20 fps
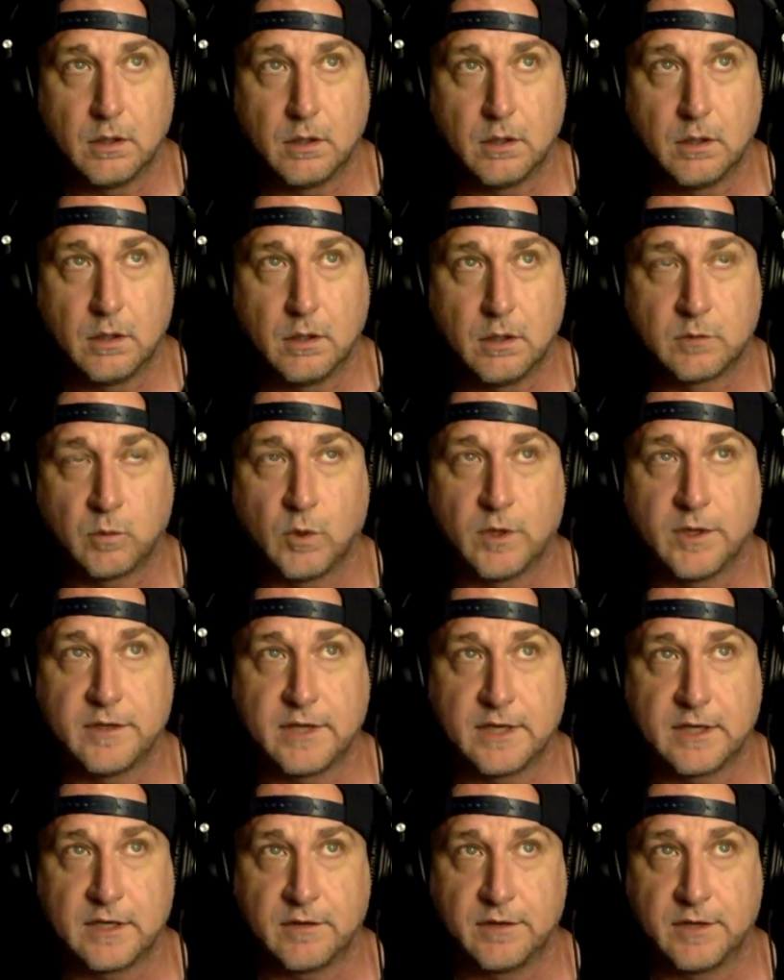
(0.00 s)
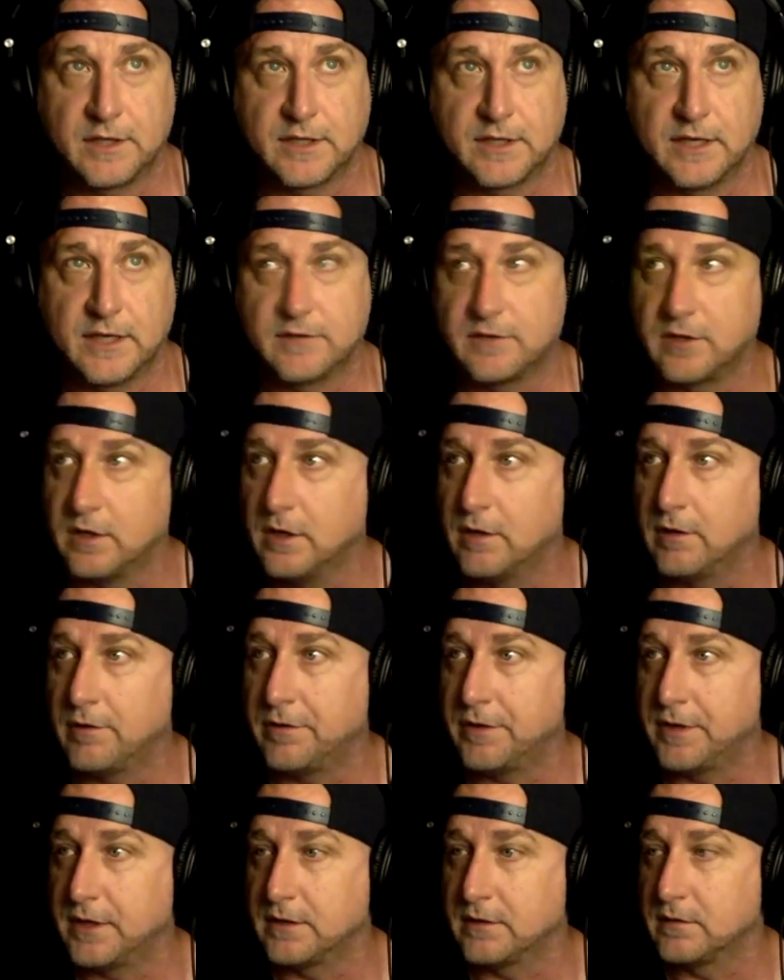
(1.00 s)
it's one thing to think that. It's another
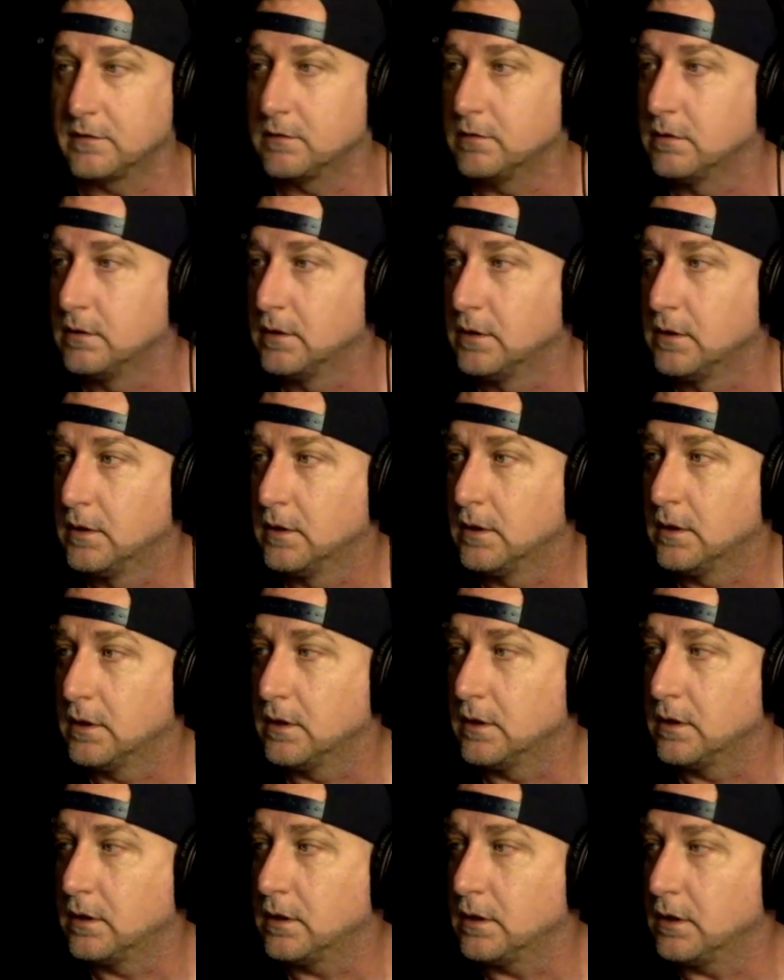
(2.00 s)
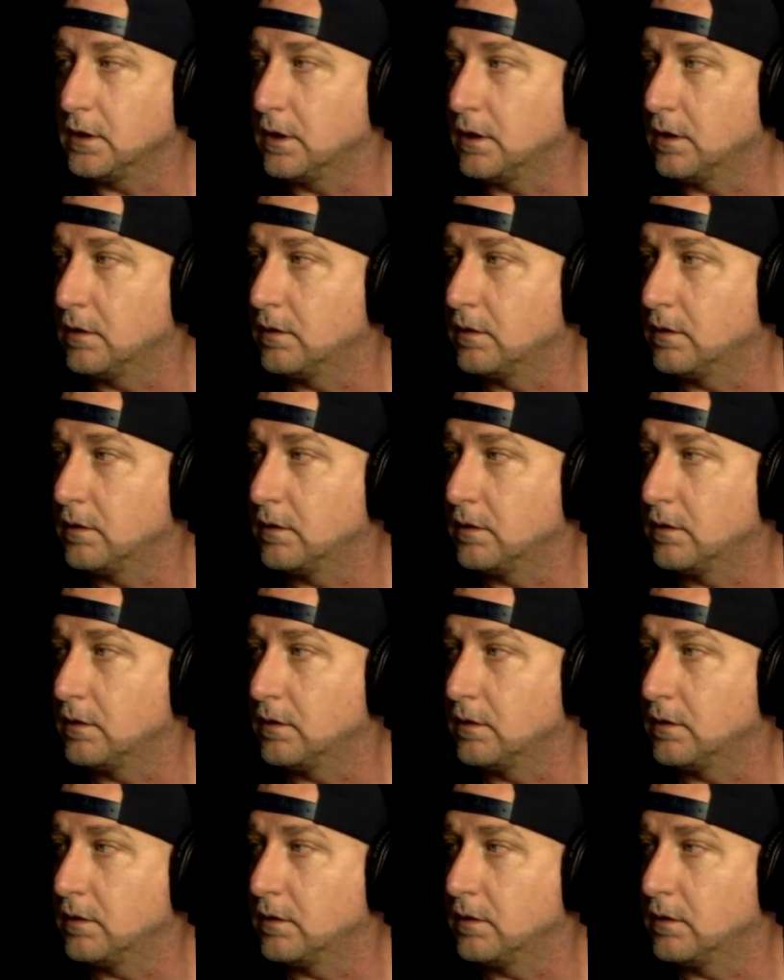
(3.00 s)
thing, you know,